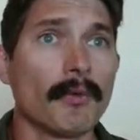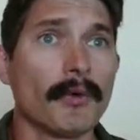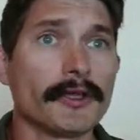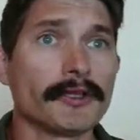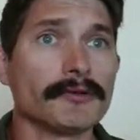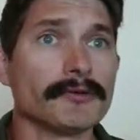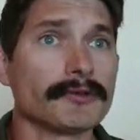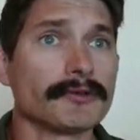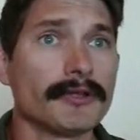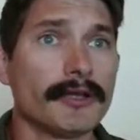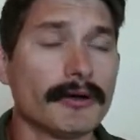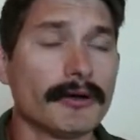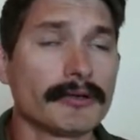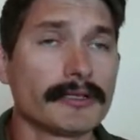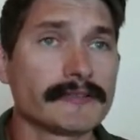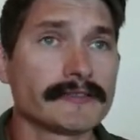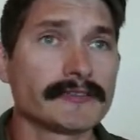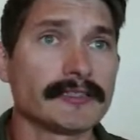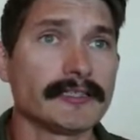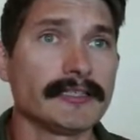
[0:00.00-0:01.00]
What you'll
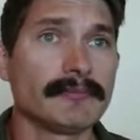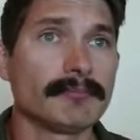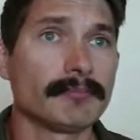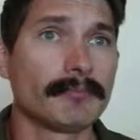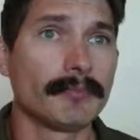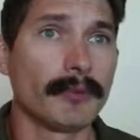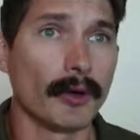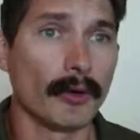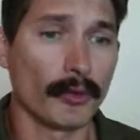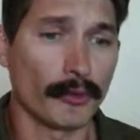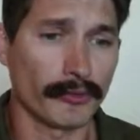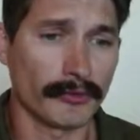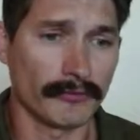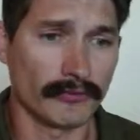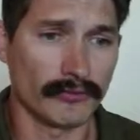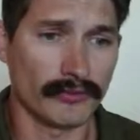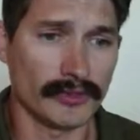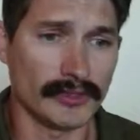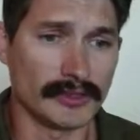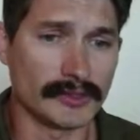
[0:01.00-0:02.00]
notice in both
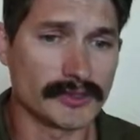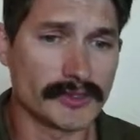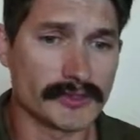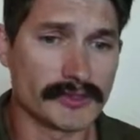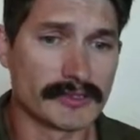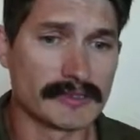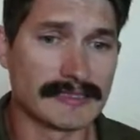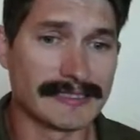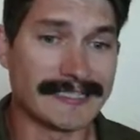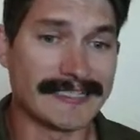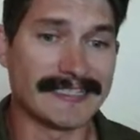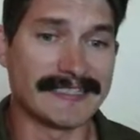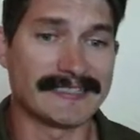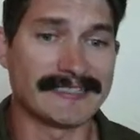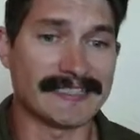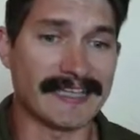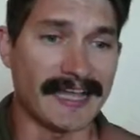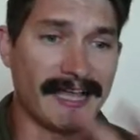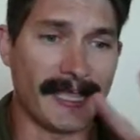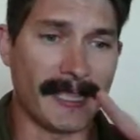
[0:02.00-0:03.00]
of these
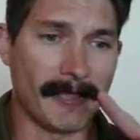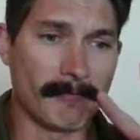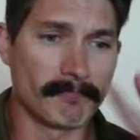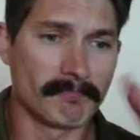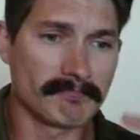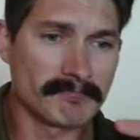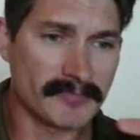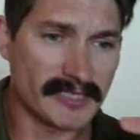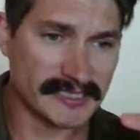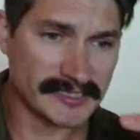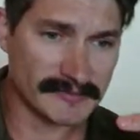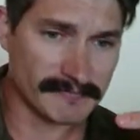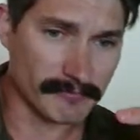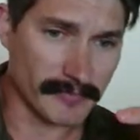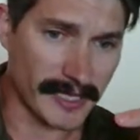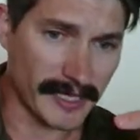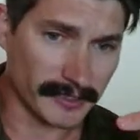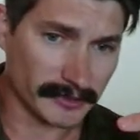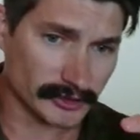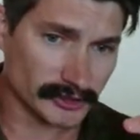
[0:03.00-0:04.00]
is a
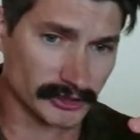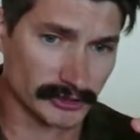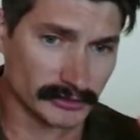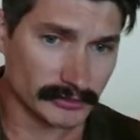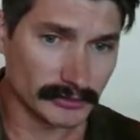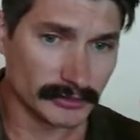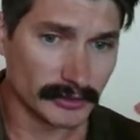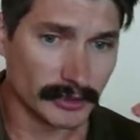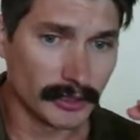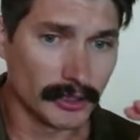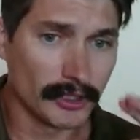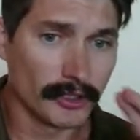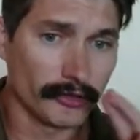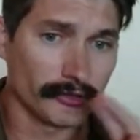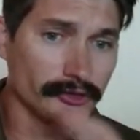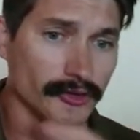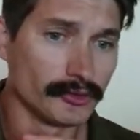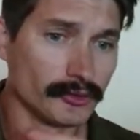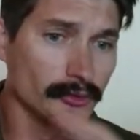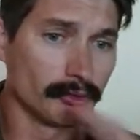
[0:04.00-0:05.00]
mismatch.
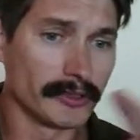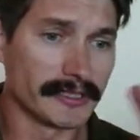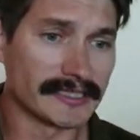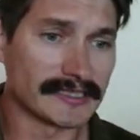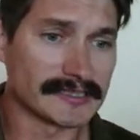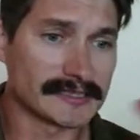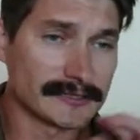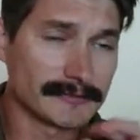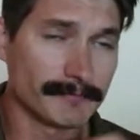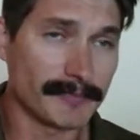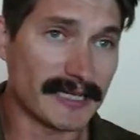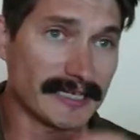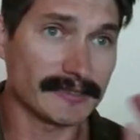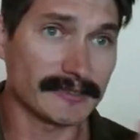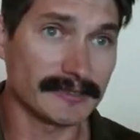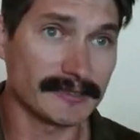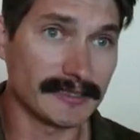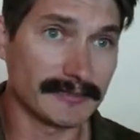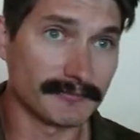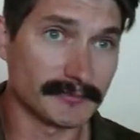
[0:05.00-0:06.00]
You would
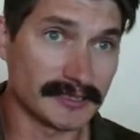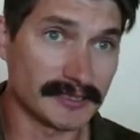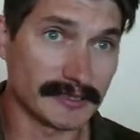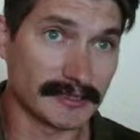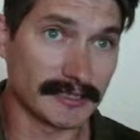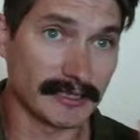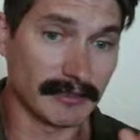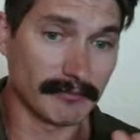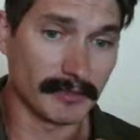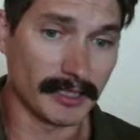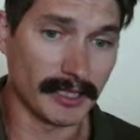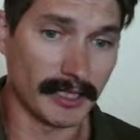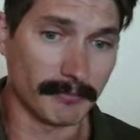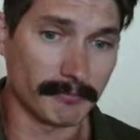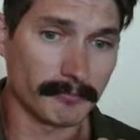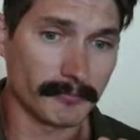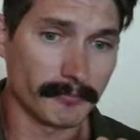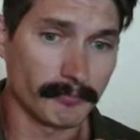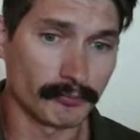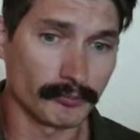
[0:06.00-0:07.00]
expect them to come
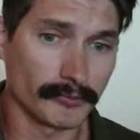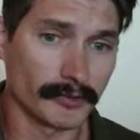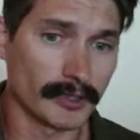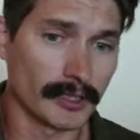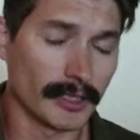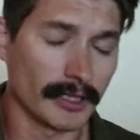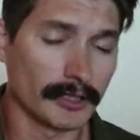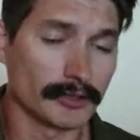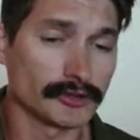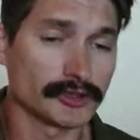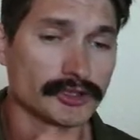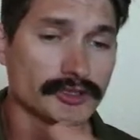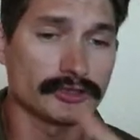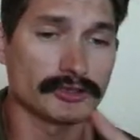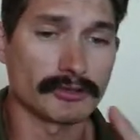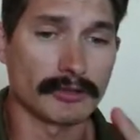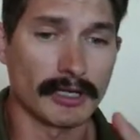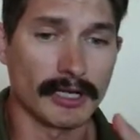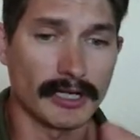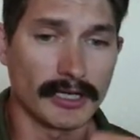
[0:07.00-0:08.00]
up.
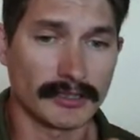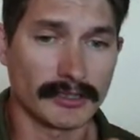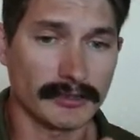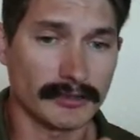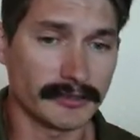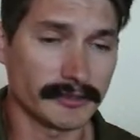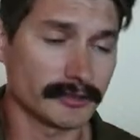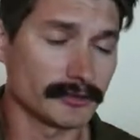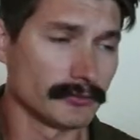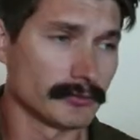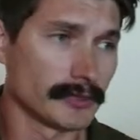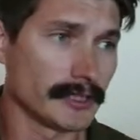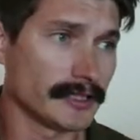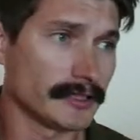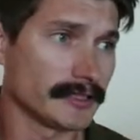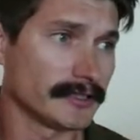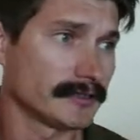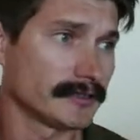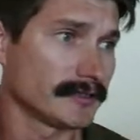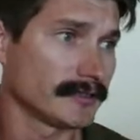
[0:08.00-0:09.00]
Strong click-through
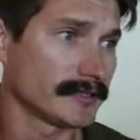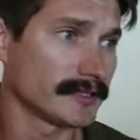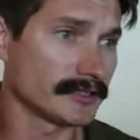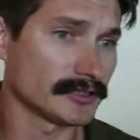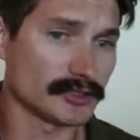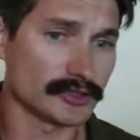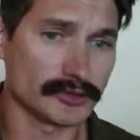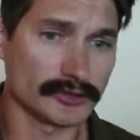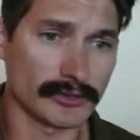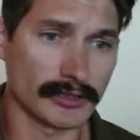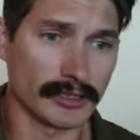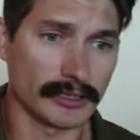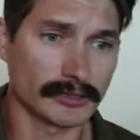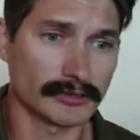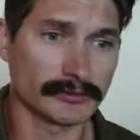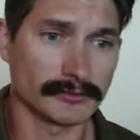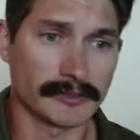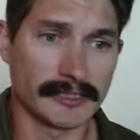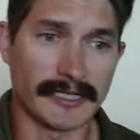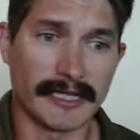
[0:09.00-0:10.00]
rate indicates
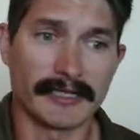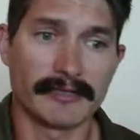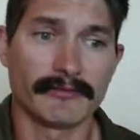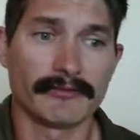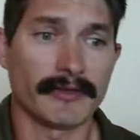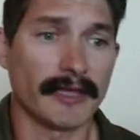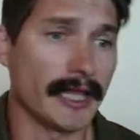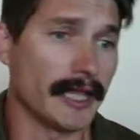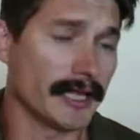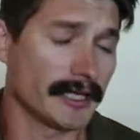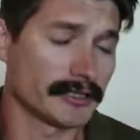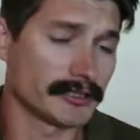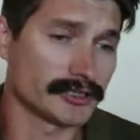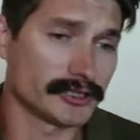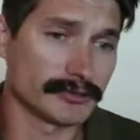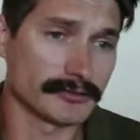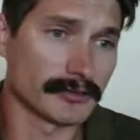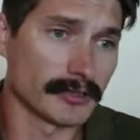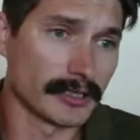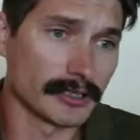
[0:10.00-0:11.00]
strong creative and a
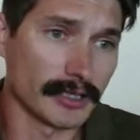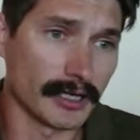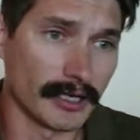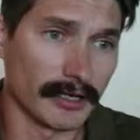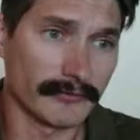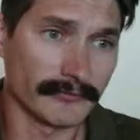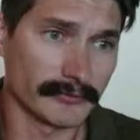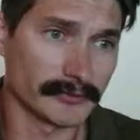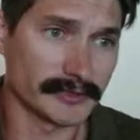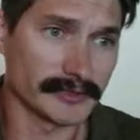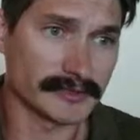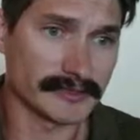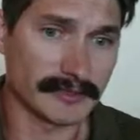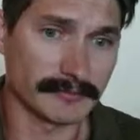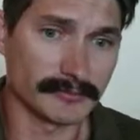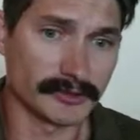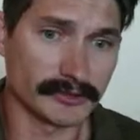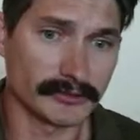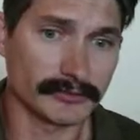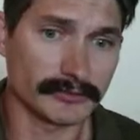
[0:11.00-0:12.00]
strong offer to
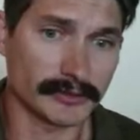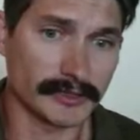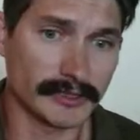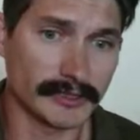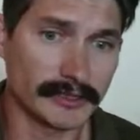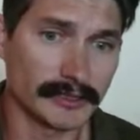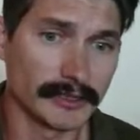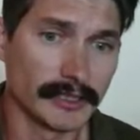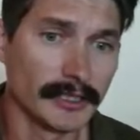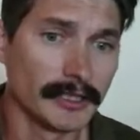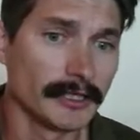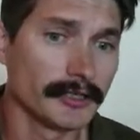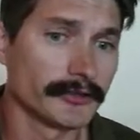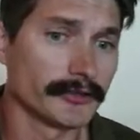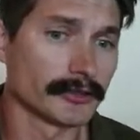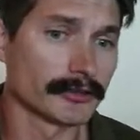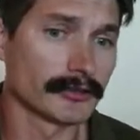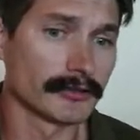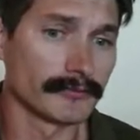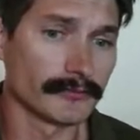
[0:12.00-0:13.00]
some degree.
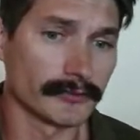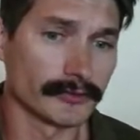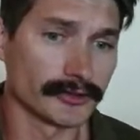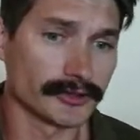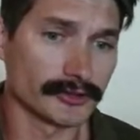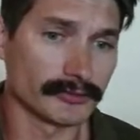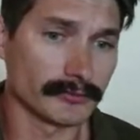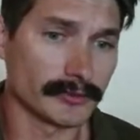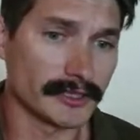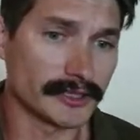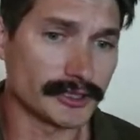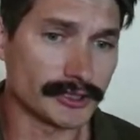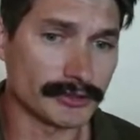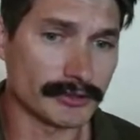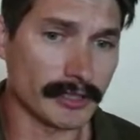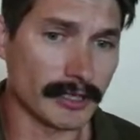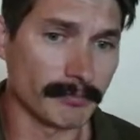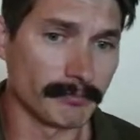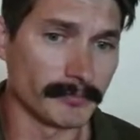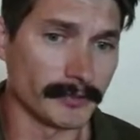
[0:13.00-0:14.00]
Your conversion rate's
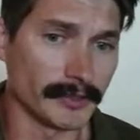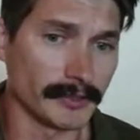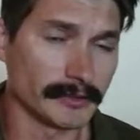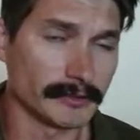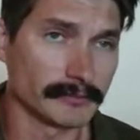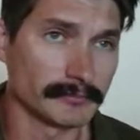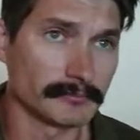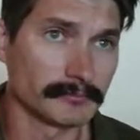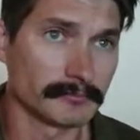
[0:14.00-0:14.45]
dropping.